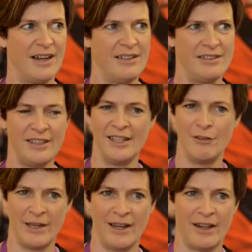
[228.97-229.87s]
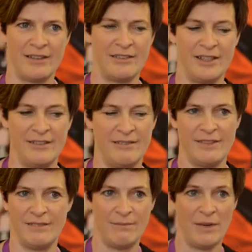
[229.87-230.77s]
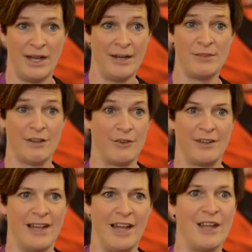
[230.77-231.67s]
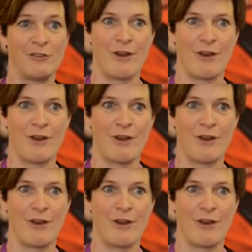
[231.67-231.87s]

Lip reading: I suddenly realised that I am different, and that's